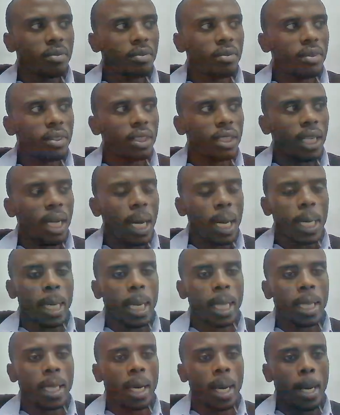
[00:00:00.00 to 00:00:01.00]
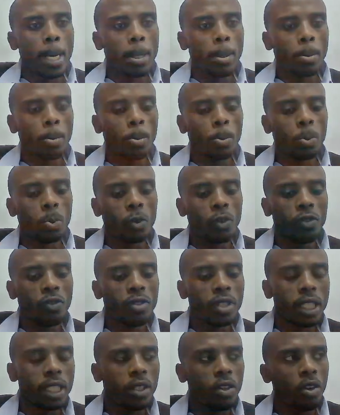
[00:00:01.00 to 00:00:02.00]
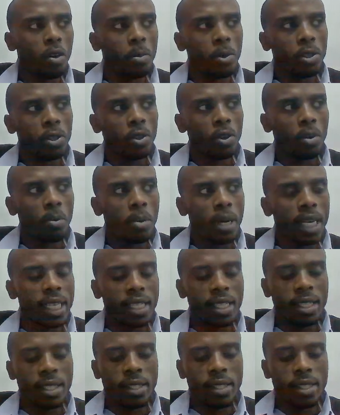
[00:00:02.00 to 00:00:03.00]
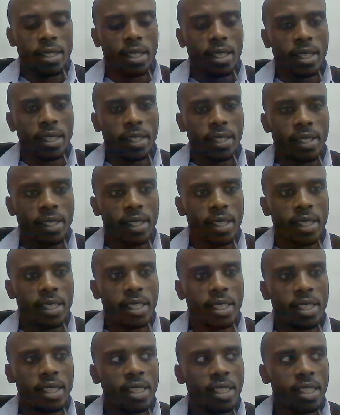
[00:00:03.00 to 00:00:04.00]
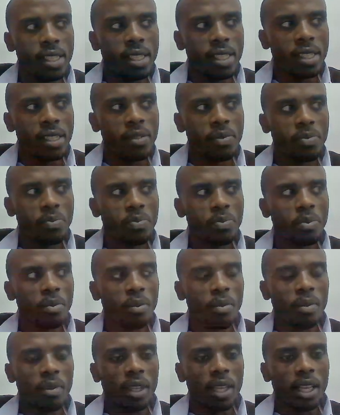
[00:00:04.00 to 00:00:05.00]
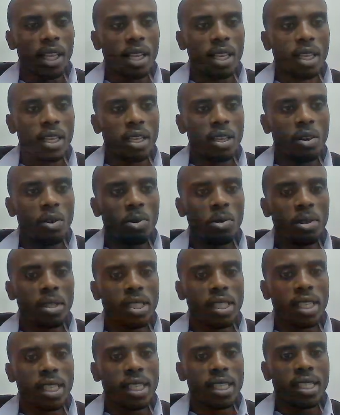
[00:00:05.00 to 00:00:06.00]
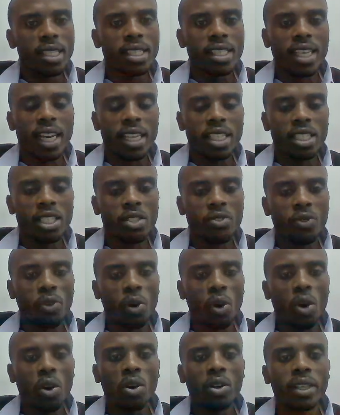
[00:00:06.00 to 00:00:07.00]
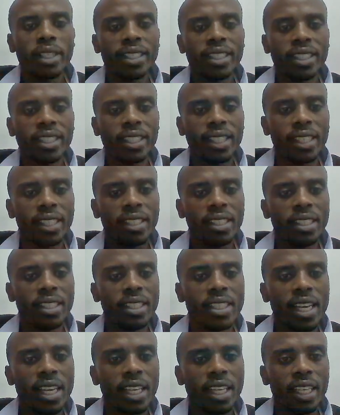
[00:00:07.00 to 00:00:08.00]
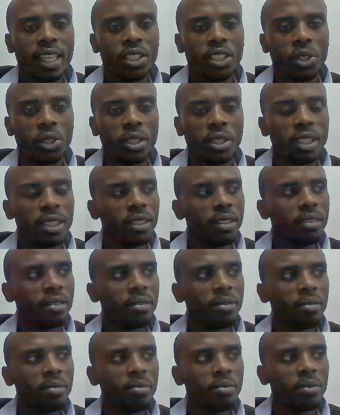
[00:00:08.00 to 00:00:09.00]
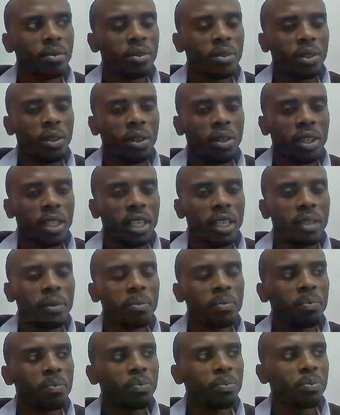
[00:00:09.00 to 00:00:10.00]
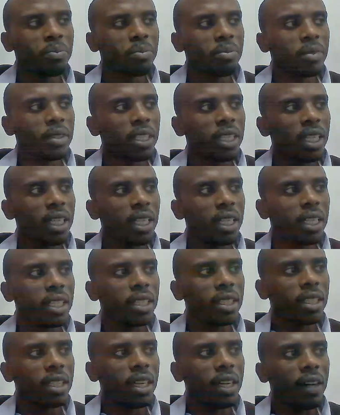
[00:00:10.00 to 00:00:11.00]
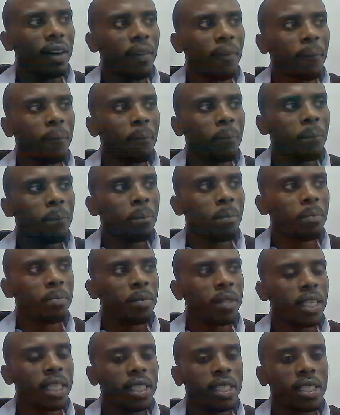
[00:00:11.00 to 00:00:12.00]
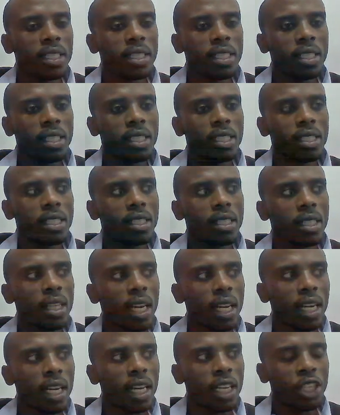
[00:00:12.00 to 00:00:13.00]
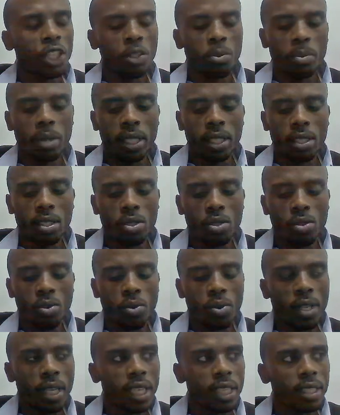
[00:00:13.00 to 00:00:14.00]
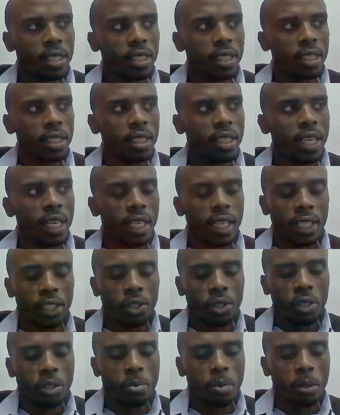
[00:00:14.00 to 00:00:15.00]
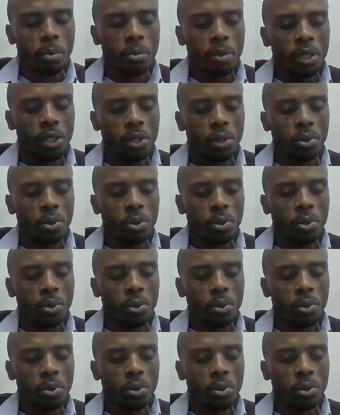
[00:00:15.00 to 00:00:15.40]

another very common command is cd, which stands for change directory. Okay, and it takes an argument, so you can change directory maybe to